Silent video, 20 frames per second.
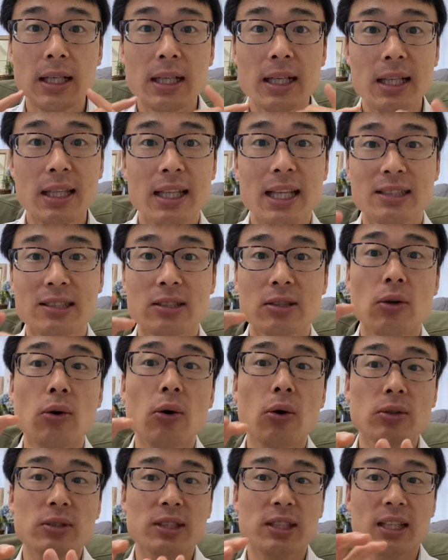that's
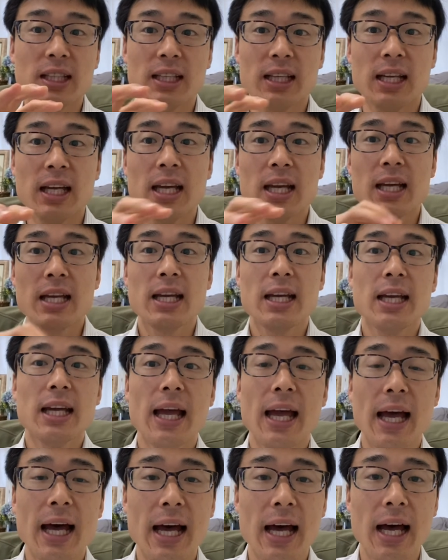causing
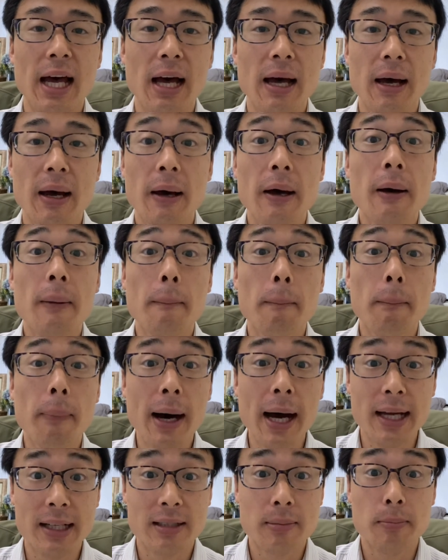bite